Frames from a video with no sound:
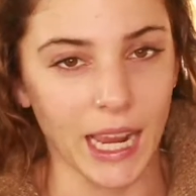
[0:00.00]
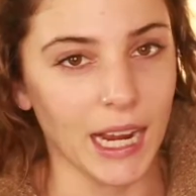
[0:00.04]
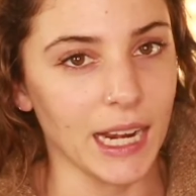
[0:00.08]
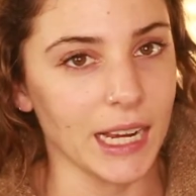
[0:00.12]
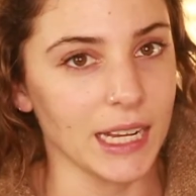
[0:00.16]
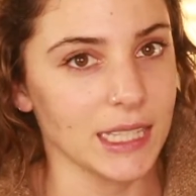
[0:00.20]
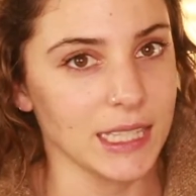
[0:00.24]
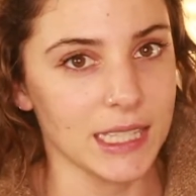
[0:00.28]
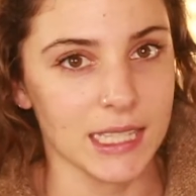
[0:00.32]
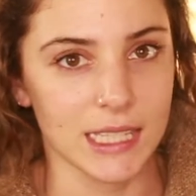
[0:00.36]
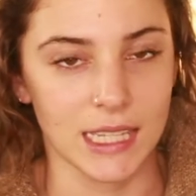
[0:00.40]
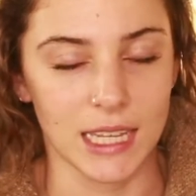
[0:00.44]
I
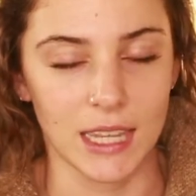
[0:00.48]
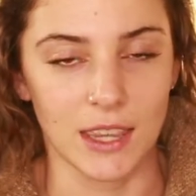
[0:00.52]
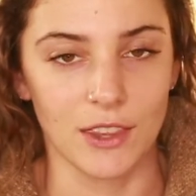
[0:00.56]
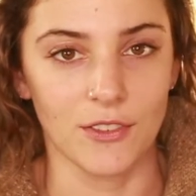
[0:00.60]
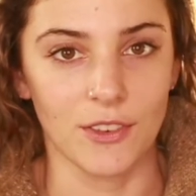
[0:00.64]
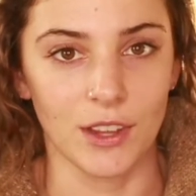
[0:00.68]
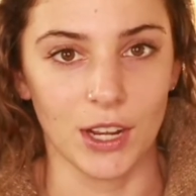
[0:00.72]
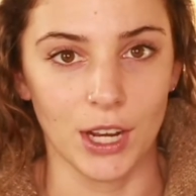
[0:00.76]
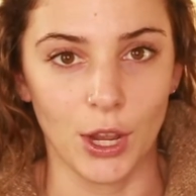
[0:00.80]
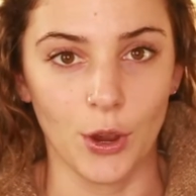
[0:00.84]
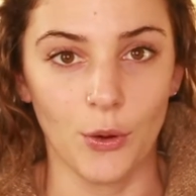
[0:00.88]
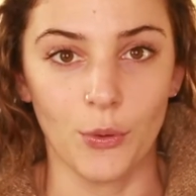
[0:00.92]
didn't see the
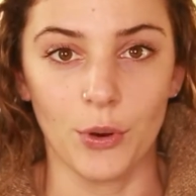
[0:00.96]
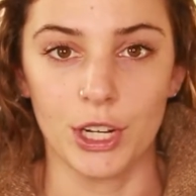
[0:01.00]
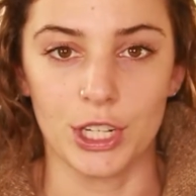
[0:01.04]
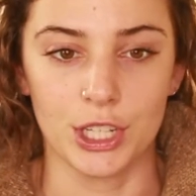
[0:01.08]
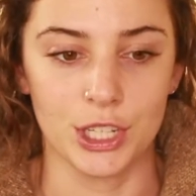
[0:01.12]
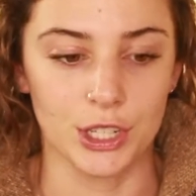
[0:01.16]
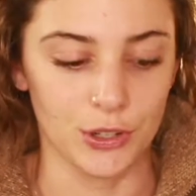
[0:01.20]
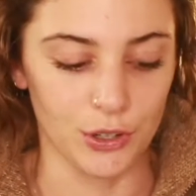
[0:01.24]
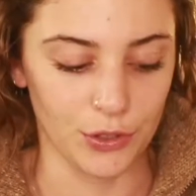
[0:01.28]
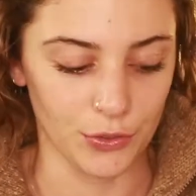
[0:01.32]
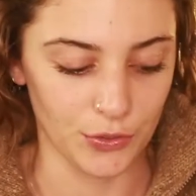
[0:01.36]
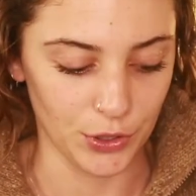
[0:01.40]
video where
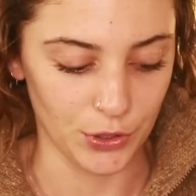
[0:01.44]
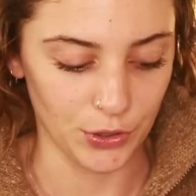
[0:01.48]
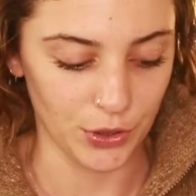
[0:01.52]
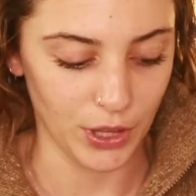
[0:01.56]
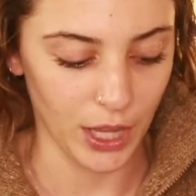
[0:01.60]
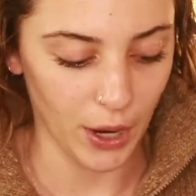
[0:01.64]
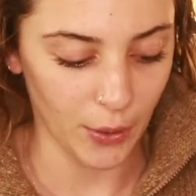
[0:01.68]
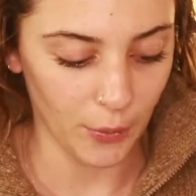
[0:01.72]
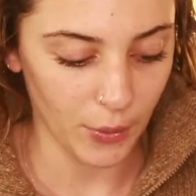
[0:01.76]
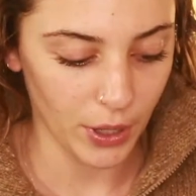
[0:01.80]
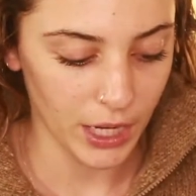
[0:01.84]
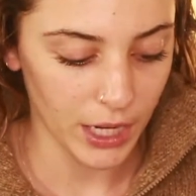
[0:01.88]
she reviewed
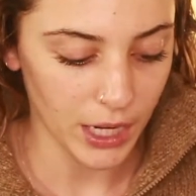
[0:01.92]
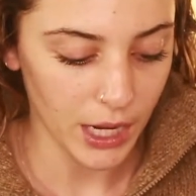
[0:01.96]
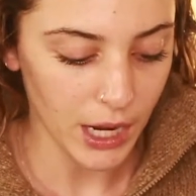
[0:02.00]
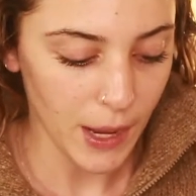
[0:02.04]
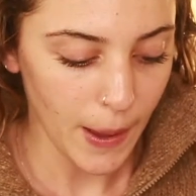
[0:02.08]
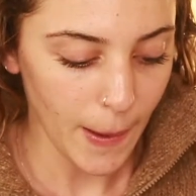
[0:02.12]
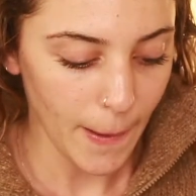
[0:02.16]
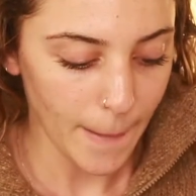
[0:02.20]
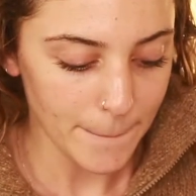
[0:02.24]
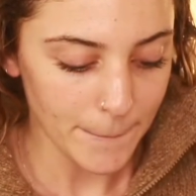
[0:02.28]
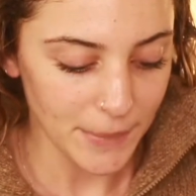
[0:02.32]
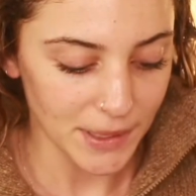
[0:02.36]
that one,
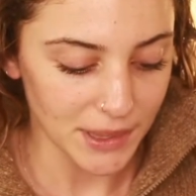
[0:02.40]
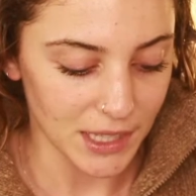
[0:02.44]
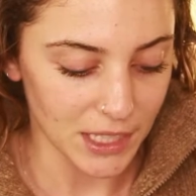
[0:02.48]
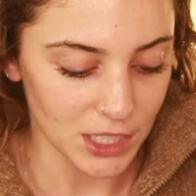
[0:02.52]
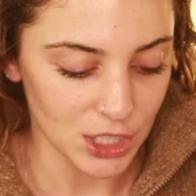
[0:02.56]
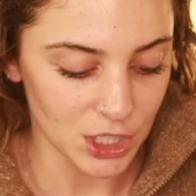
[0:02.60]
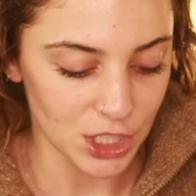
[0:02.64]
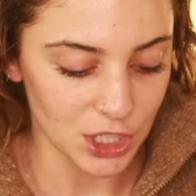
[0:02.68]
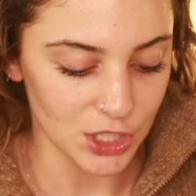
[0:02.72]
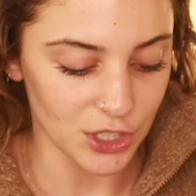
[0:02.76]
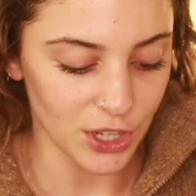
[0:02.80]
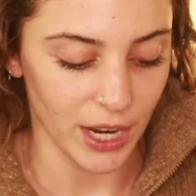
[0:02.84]
but
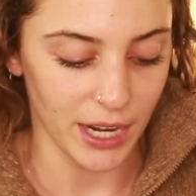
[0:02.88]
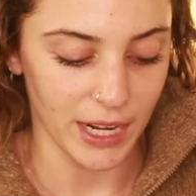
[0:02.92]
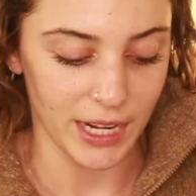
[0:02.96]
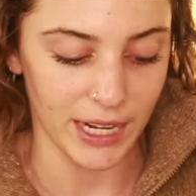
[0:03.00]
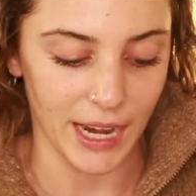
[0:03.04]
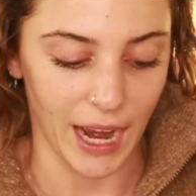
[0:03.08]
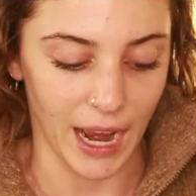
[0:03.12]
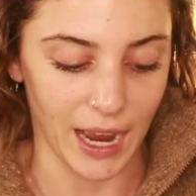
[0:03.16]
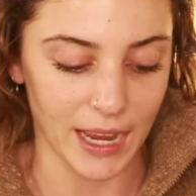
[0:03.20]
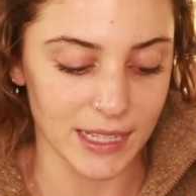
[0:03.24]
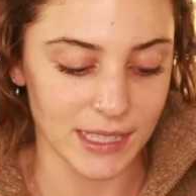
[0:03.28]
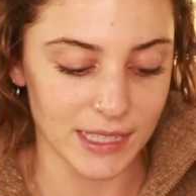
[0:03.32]
then she tried,
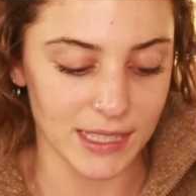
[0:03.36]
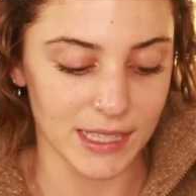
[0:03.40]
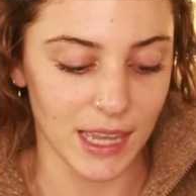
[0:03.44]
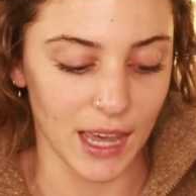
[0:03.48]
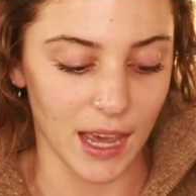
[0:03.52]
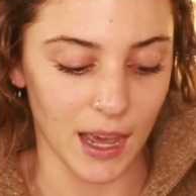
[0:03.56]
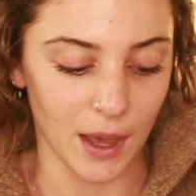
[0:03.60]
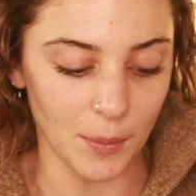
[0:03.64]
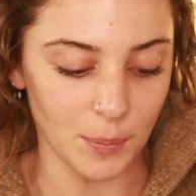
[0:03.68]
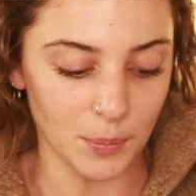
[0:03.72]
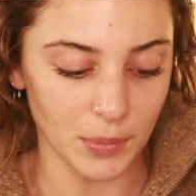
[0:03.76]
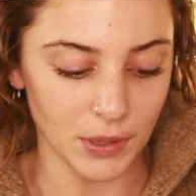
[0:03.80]
yeah, it's
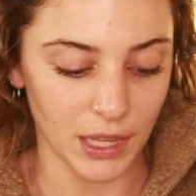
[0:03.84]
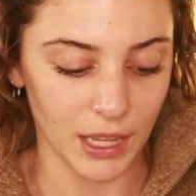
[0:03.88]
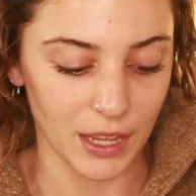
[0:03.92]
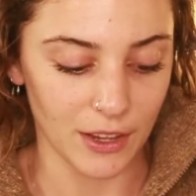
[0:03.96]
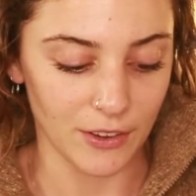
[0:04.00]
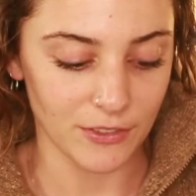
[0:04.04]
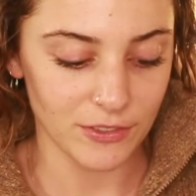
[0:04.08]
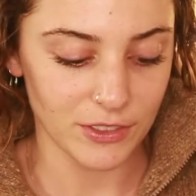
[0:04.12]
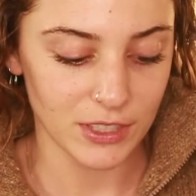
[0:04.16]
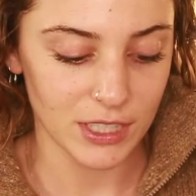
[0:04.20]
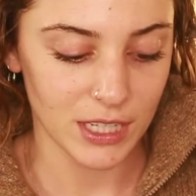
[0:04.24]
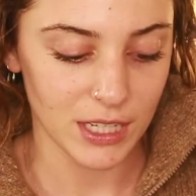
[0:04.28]
the
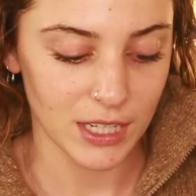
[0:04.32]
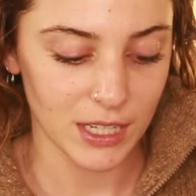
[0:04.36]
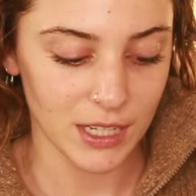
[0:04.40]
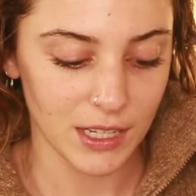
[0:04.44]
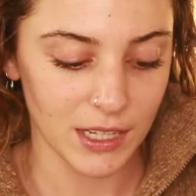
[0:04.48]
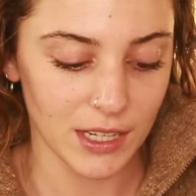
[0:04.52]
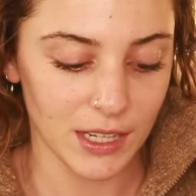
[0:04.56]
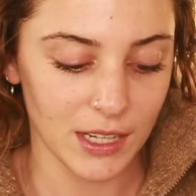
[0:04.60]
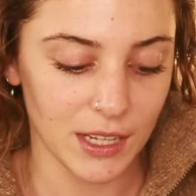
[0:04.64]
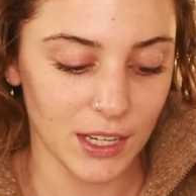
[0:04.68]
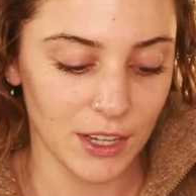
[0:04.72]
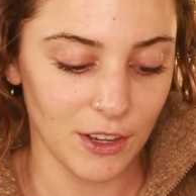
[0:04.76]
Uplift
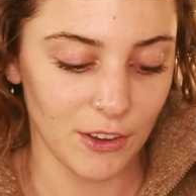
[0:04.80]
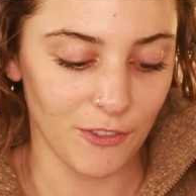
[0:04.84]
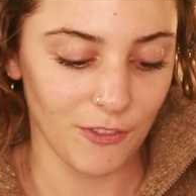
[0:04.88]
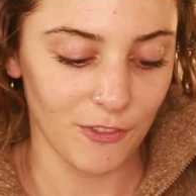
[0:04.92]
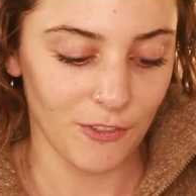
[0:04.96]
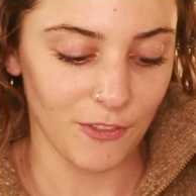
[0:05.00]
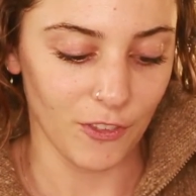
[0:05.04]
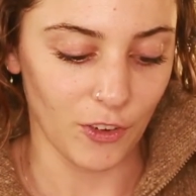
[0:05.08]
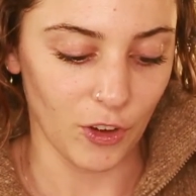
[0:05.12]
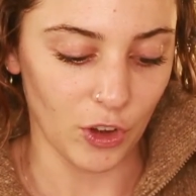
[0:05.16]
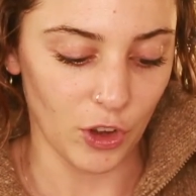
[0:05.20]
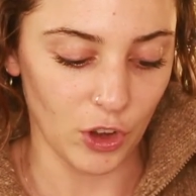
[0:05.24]

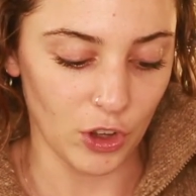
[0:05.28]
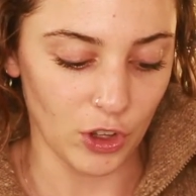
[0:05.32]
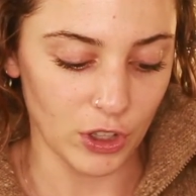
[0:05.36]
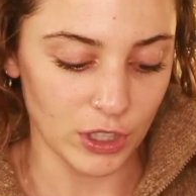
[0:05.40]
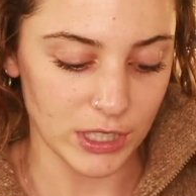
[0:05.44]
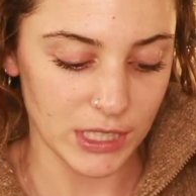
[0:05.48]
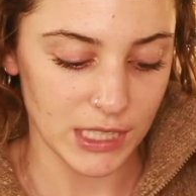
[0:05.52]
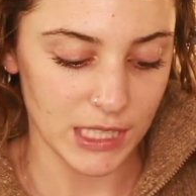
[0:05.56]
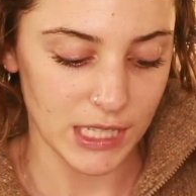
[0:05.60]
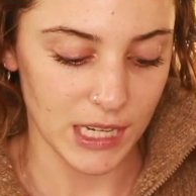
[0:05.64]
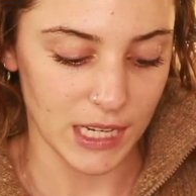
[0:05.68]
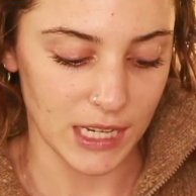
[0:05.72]

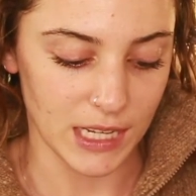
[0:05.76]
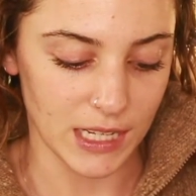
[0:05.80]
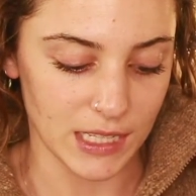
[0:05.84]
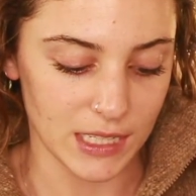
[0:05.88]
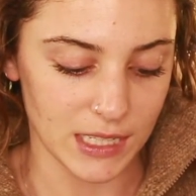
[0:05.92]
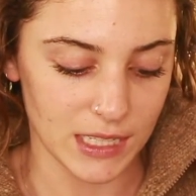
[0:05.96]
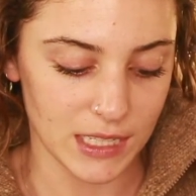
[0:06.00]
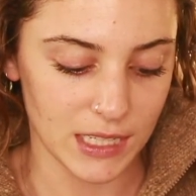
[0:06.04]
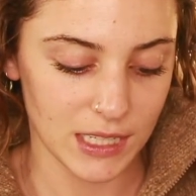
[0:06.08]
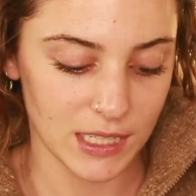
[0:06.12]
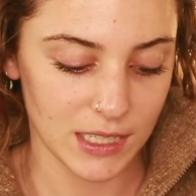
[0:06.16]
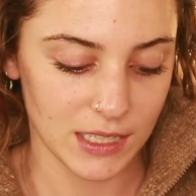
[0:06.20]
Full
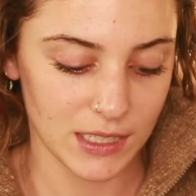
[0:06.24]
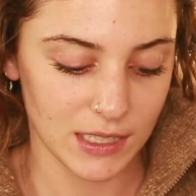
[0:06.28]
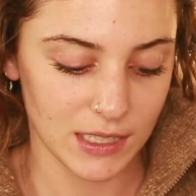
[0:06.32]
Tint